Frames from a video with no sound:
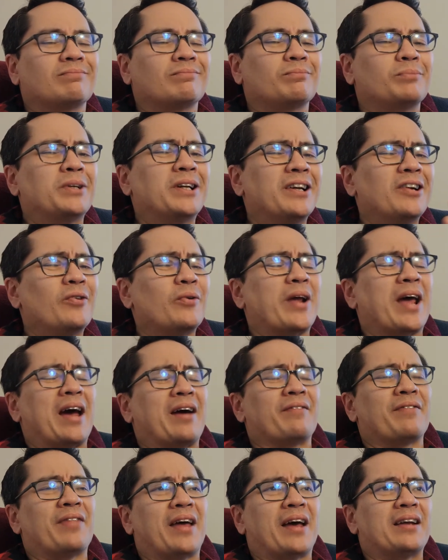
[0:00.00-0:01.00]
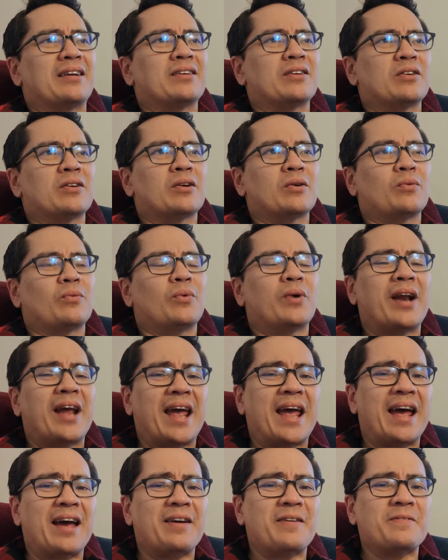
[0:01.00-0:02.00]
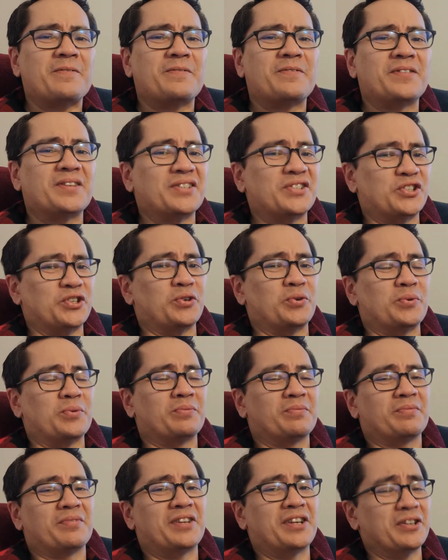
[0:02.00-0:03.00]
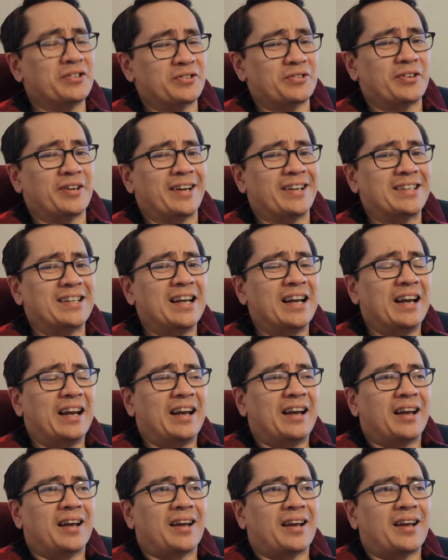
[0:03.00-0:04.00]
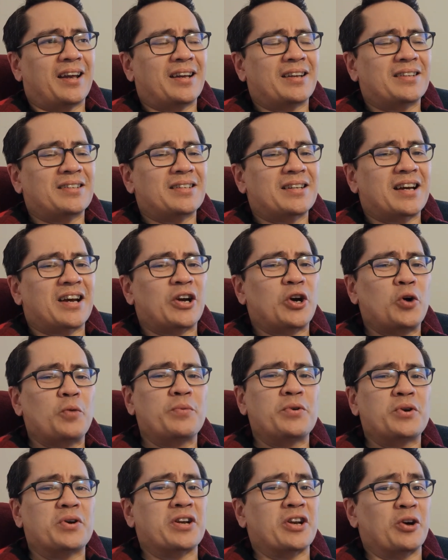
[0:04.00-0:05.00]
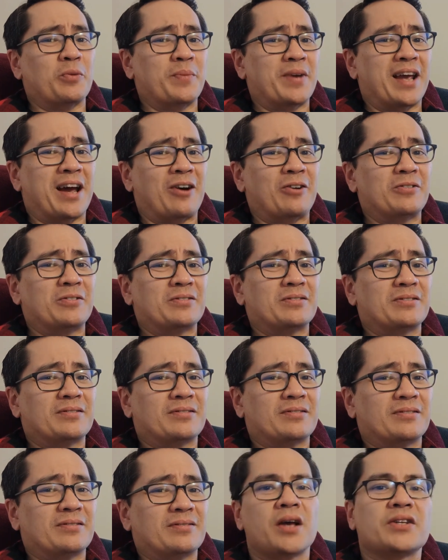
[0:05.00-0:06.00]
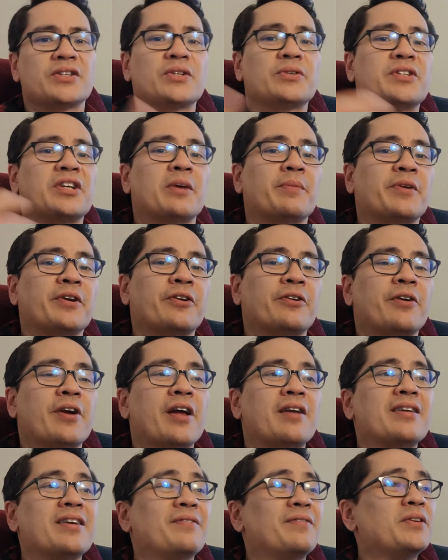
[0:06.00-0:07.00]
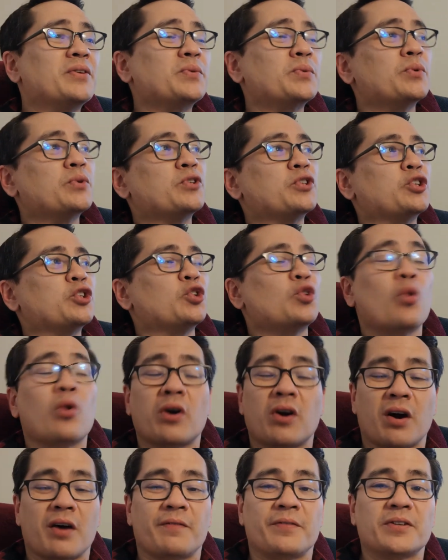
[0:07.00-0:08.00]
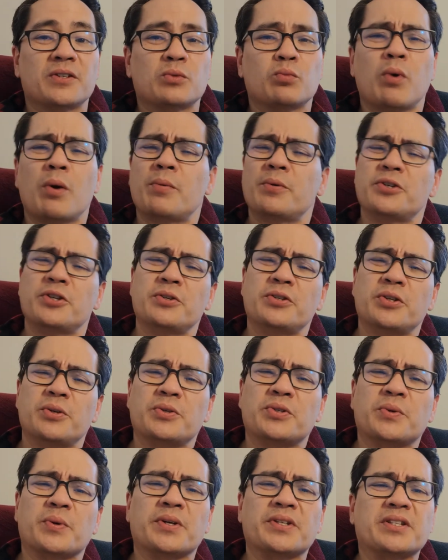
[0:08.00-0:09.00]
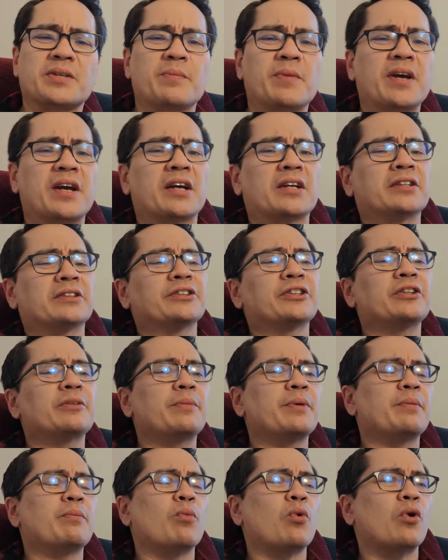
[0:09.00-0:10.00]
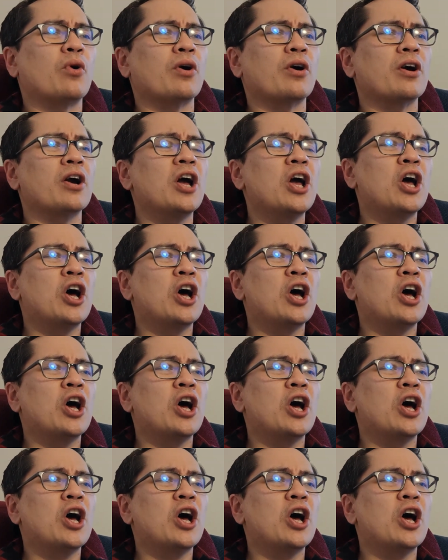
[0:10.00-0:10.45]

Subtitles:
But I don't have that. What I have is you, the internet, and I hope you can help me out. So tell me, internet, if this was your office, what would you do to it to make it a little bit more